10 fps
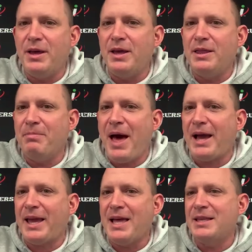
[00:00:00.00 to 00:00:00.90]
in, the
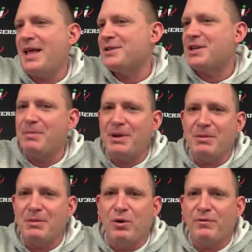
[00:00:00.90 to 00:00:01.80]
back end, and that's going to
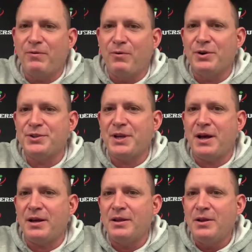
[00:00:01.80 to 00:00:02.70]
be important for us.
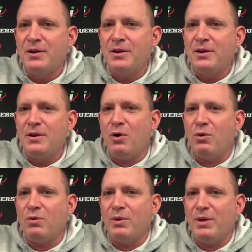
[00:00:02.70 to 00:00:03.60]
Uh, you
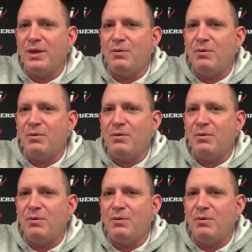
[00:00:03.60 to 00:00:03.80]
know,